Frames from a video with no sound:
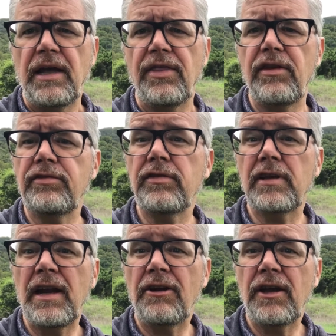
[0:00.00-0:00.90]
This is
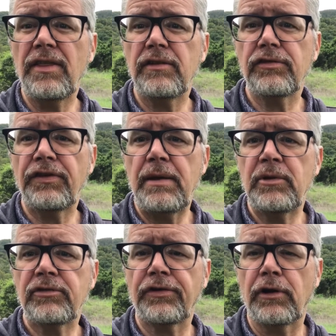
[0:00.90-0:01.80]
an area that's
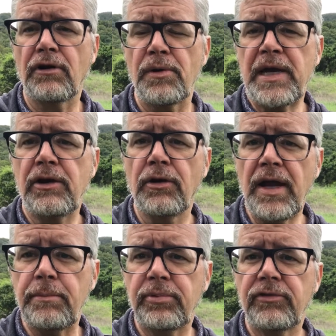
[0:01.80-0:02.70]
famous for growing
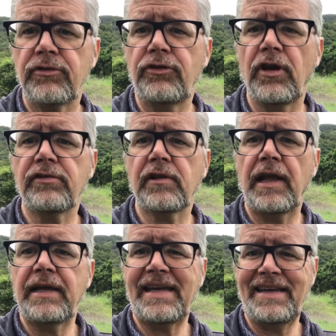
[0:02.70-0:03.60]
grapes, just
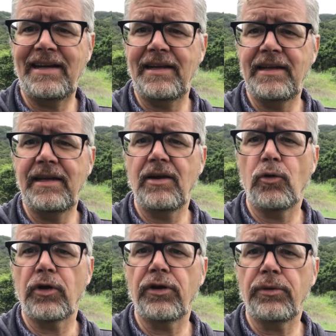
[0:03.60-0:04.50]
like Italy
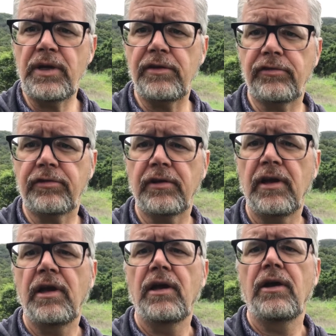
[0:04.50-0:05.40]
or Greece,
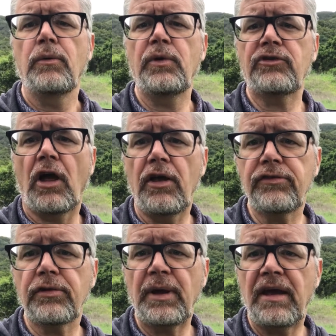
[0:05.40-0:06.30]
which
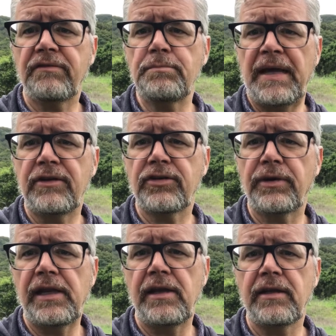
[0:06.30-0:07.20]
also have
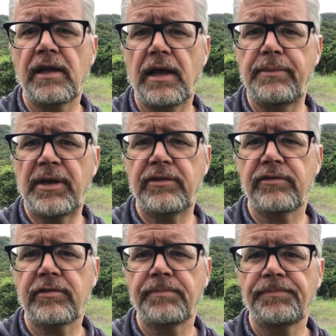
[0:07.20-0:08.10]
Mediterranean
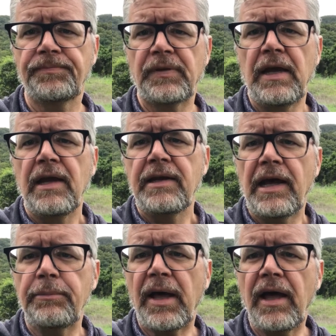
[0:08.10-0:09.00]
climates.
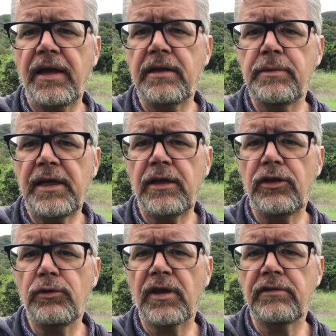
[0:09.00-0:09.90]
Now behind me
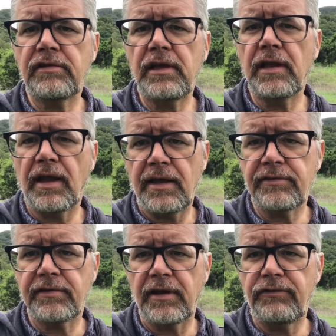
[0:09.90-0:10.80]
you can see
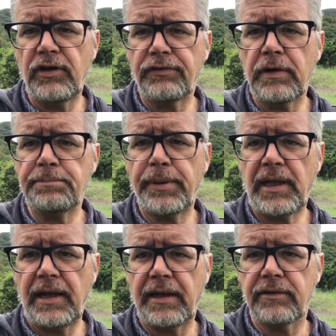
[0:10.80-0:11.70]
lots of different
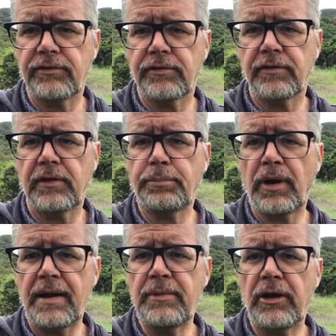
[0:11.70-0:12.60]
plants, the
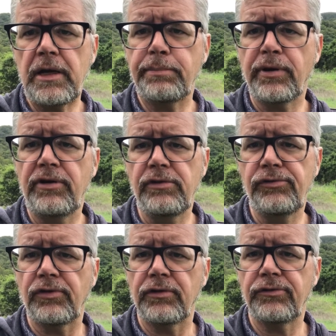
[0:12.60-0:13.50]
primary
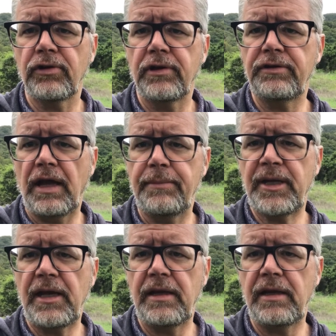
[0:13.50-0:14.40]
producers
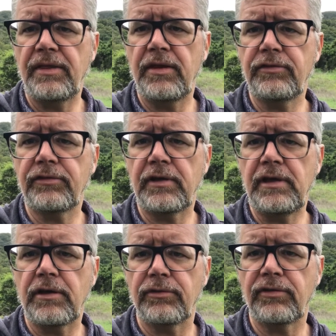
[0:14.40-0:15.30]
dominating this
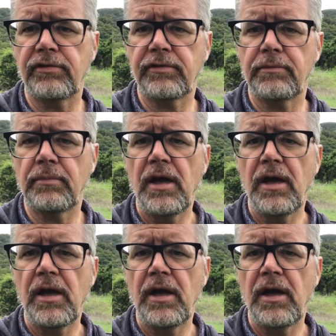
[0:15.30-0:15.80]
ecosystem.